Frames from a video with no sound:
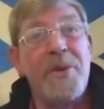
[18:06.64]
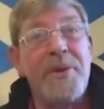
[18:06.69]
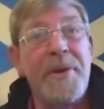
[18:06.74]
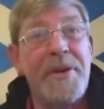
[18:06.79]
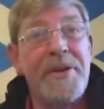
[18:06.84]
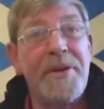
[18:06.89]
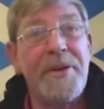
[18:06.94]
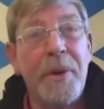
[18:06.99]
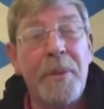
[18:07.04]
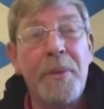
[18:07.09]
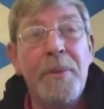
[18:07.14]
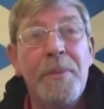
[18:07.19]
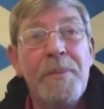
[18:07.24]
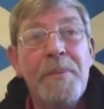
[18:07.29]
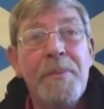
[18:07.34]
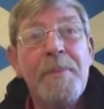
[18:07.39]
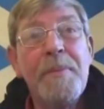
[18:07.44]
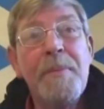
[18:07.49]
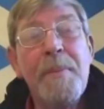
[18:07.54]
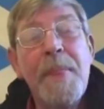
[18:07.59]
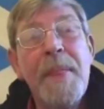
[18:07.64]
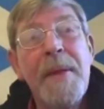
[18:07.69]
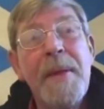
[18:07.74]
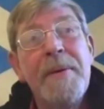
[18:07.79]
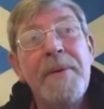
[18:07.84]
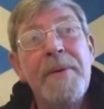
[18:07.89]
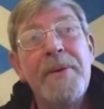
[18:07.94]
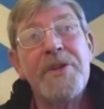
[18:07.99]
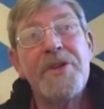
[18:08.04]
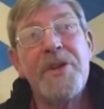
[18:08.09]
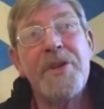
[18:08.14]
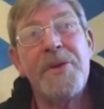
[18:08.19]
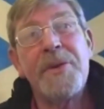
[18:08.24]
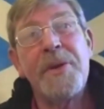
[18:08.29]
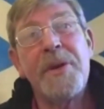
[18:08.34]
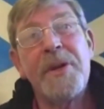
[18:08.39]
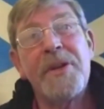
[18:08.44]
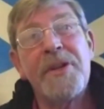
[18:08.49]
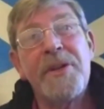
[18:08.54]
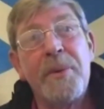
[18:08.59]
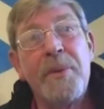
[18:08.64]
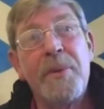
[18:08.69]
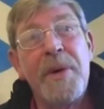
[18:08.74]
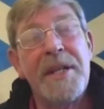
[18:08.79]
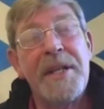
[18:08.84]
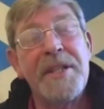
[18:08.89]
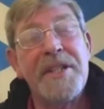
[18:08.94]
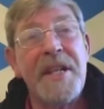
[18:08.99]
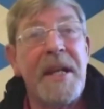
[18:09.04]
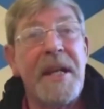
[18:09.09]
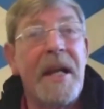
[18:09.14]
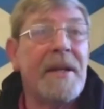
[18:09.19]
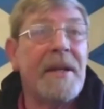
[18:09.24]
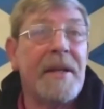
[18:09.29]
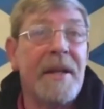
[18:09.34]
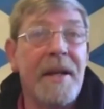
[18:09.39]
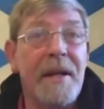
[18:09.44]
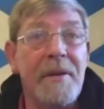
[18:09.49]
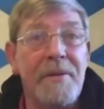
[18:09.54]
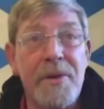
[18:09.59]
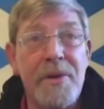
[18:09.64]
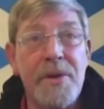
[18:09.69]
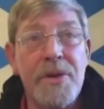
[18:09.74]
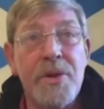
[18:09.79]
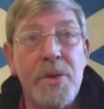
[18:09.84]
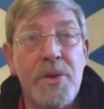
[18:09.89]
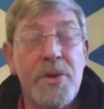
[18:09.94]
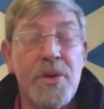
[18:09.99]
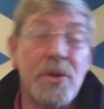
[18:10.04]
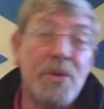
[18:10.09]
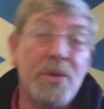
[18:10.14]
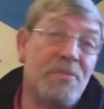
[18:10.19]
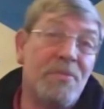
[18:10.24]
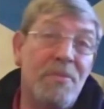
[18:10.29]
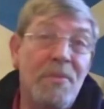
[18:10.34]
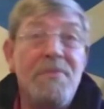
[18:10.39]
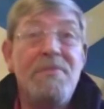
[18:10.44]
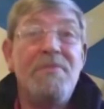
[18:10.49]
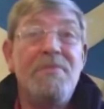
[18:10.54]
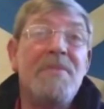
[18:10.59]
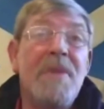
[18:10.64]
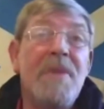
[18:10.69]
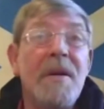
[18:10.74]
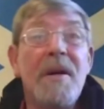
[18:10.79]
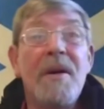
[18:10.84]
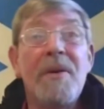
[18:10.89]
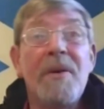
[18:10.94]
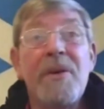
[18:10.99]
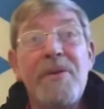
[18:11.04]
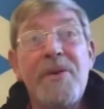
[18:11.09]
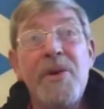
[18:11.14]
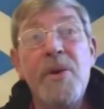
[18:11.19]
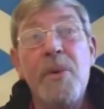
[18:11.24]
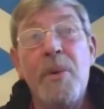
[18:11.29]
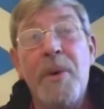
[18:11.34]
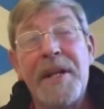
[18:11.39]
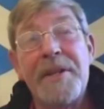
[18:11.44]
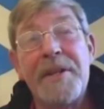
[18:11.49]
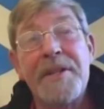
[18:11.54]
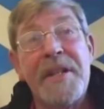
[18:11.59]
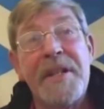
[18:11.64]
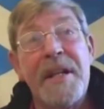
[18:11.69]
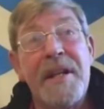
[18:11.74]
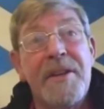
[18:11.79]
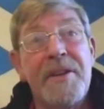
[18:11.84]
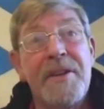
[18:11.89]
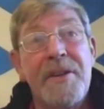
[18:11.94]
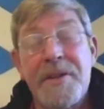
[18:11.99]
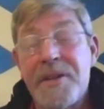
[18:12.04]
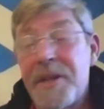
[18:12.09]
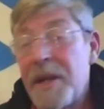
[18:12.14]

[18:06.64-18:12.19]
shut down until Wednesday. I need a review show, so I'll review Wednesday and